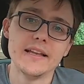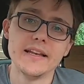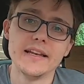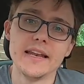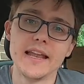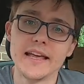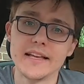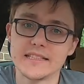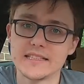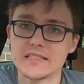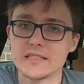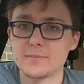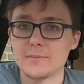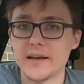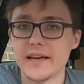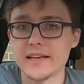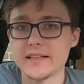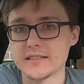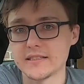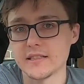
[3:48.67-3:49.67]
less
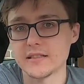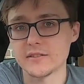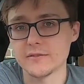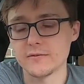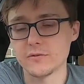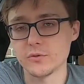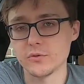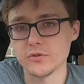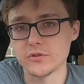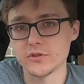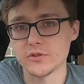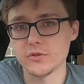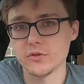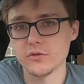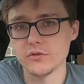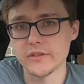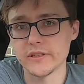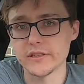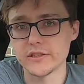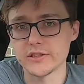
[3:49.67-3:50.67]
space underfloor
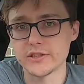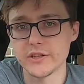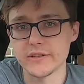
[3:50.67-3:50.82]
storage,